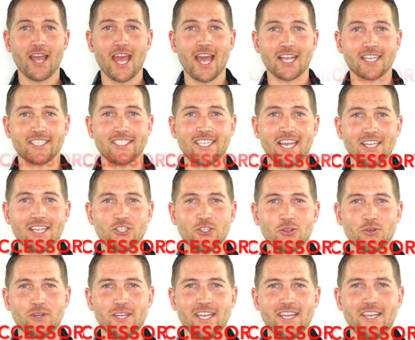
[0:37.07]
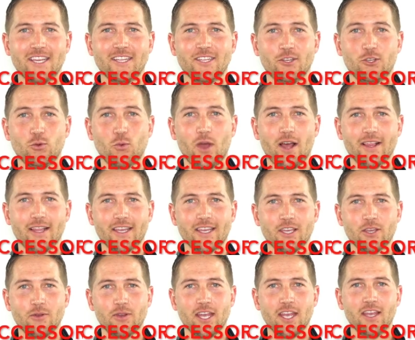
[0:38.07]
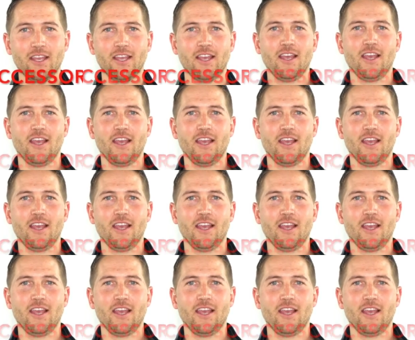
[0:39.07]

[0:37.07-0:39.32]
Accessory Dwelling Unit.